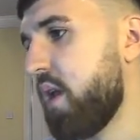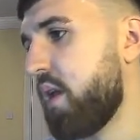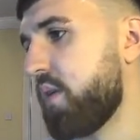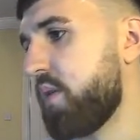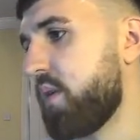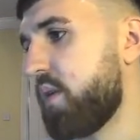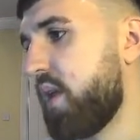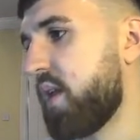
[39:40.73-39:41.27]

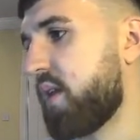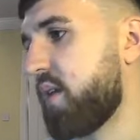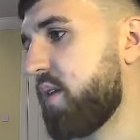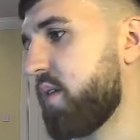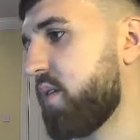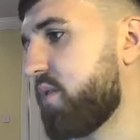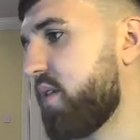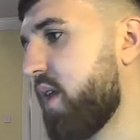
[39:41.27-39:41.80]
Nick,
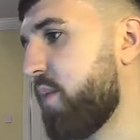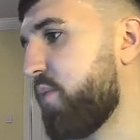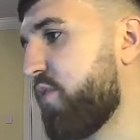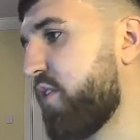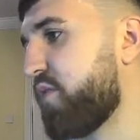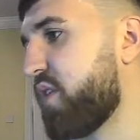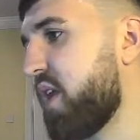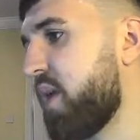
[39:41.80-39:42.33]
same
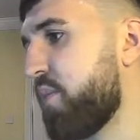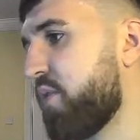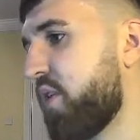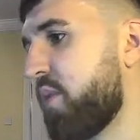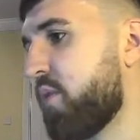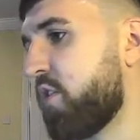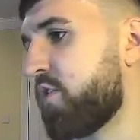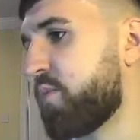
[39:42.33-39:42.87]
15 pretty
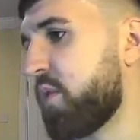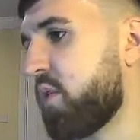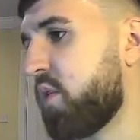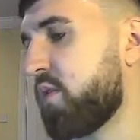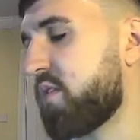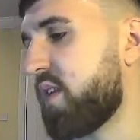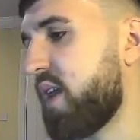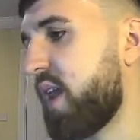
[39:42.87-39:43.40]
much, but going
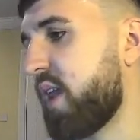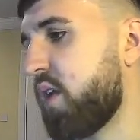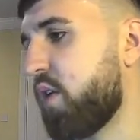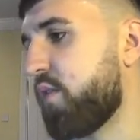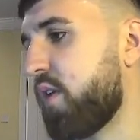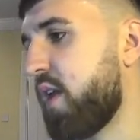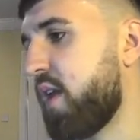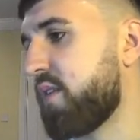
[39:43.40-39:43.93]
Solanke over
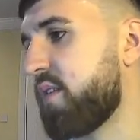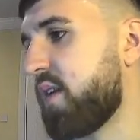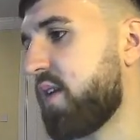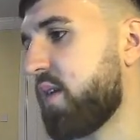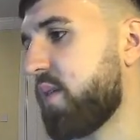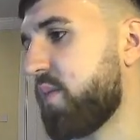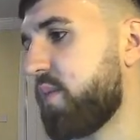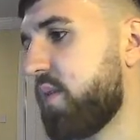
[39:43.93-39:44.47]
Eze.
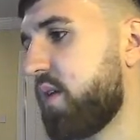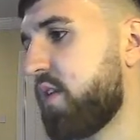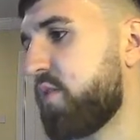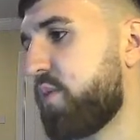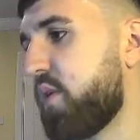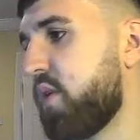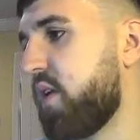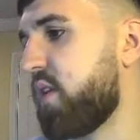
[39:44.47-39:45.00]
It is
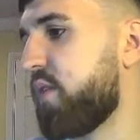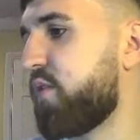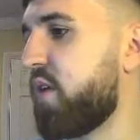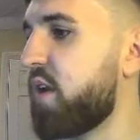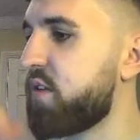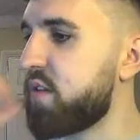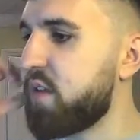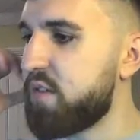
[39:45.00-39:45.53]
purely a
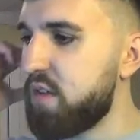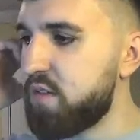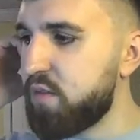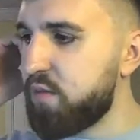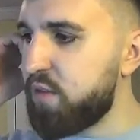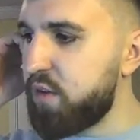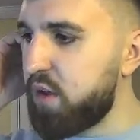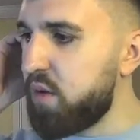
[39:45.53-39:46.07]
differential decision for
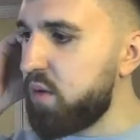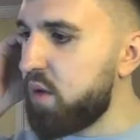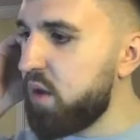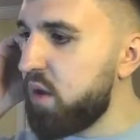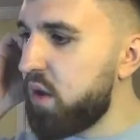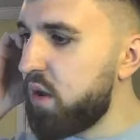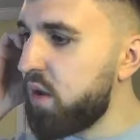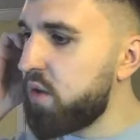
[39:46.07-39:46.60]
you.
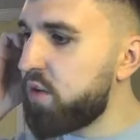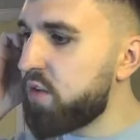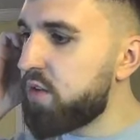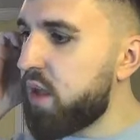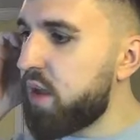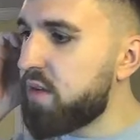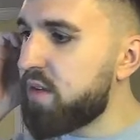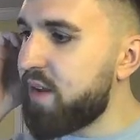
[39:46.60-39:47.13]
Just
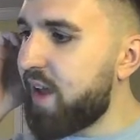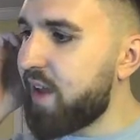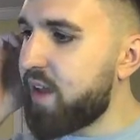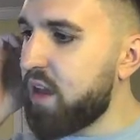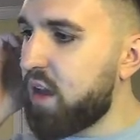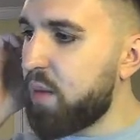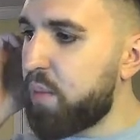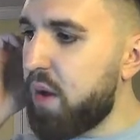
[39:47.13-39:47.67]
think Solanke
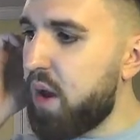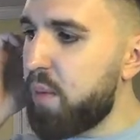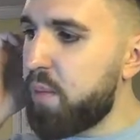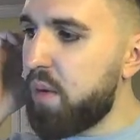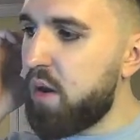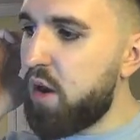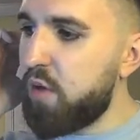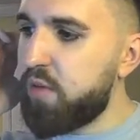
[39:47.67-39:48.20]
could pop
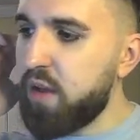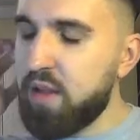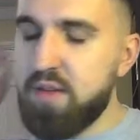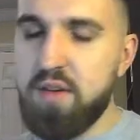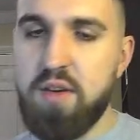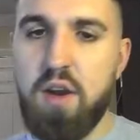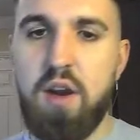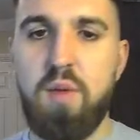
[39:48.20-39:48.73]
off against a
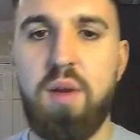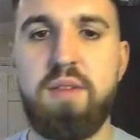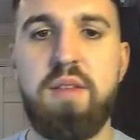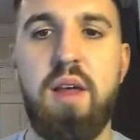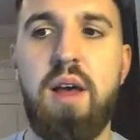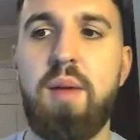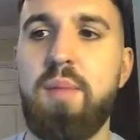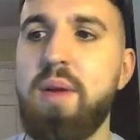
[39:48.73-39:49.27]
tired West
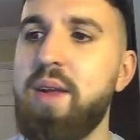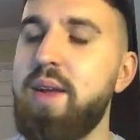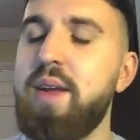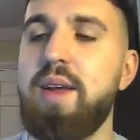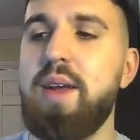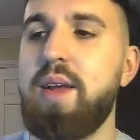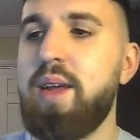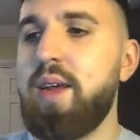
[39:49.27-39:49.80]
Ham.
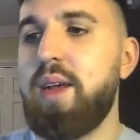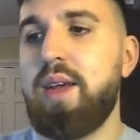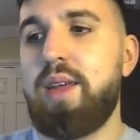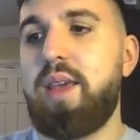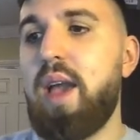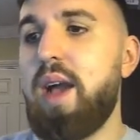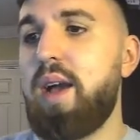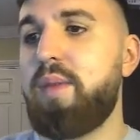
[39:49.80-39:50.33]

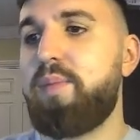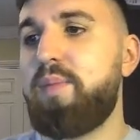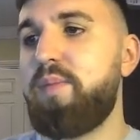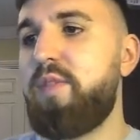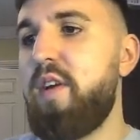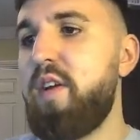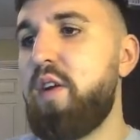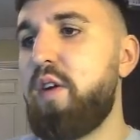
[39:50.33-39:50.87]
Yeah, fair
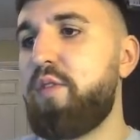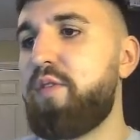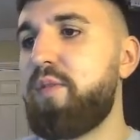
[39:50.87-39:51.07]
enough.